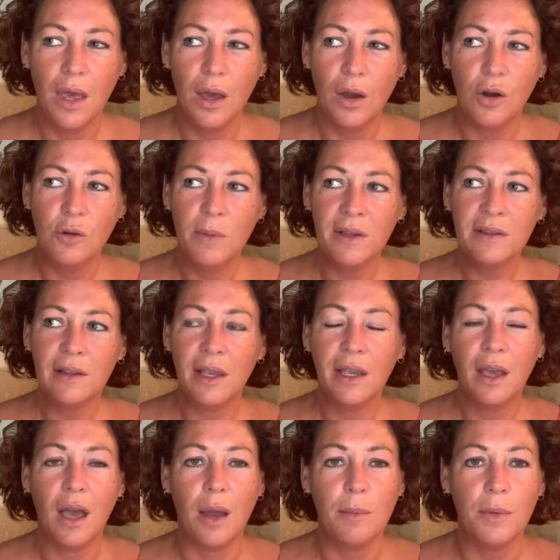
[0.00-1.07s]
Almost like
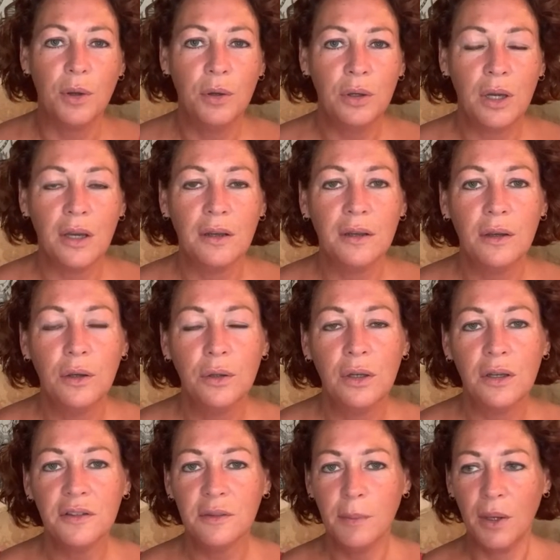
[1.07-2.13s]
hookah
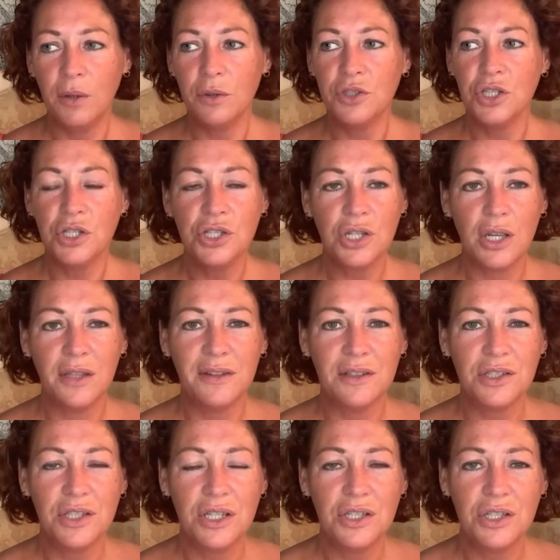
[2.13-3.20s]
smoke, shisha,
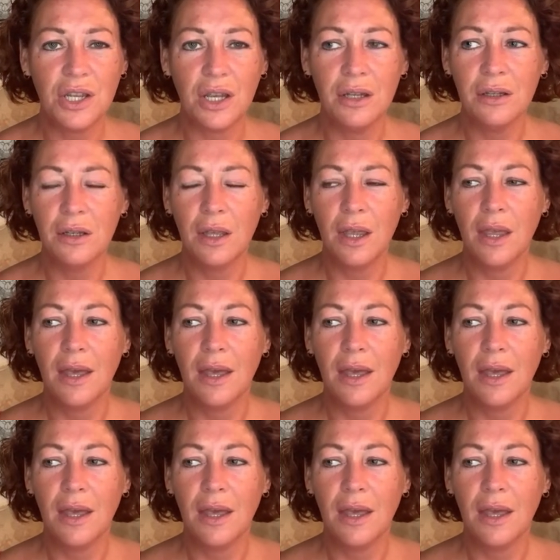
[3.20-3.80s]
is it shisha?